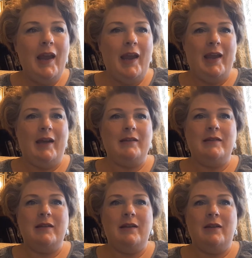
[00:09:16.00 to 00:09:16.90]
And
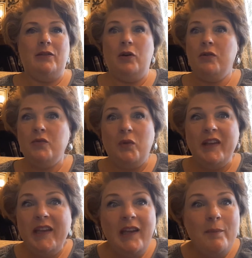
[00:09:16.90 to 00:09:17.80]
those will
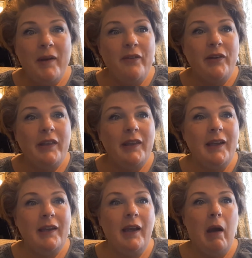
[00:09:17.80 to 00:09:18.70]
eat up
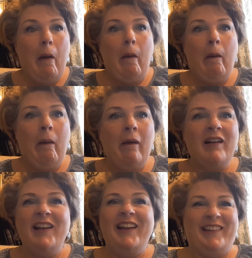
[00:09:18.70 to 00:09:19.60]
everything.
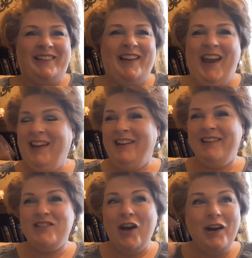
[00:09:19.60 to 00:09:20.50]

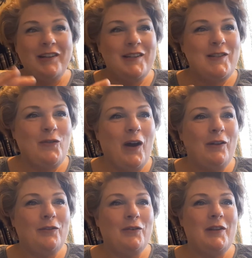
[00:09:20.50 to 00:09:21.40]
And darkness
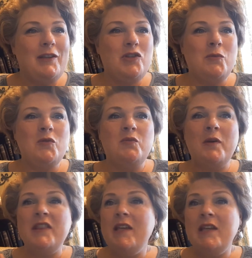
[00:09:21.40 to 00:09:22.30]
followed for the Egyptians,
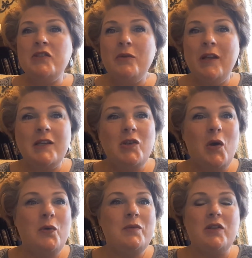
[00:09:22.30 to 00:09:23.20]
but the Israelites'
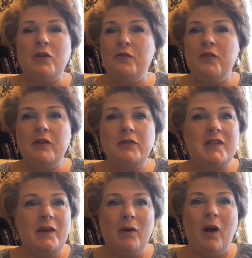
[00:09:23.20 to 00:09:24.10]
homes and their fields,
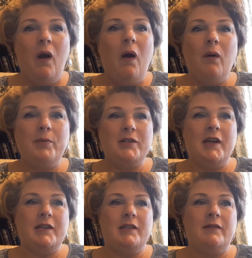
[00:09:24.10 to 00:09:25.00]
they were all
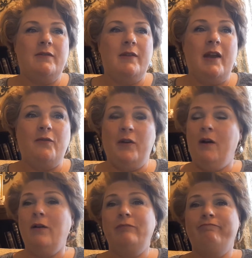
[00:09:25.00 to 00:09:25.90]
protected. And
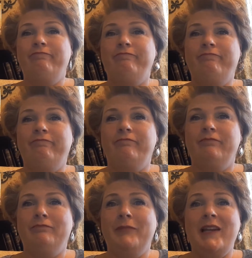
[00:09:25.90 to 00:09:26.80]
Pharaoh,
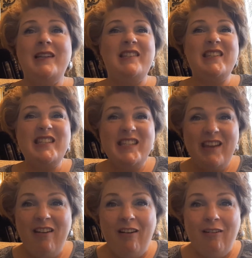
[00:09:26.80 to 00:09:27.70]
he
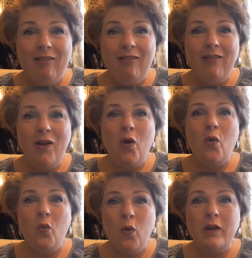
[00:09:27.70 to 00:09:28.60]
still
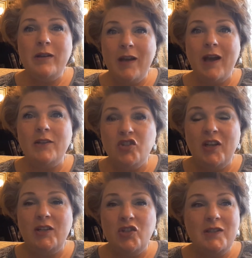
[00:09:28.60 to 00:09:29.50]
would not
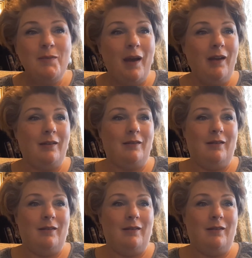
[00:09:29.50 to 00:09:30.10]
change his mind.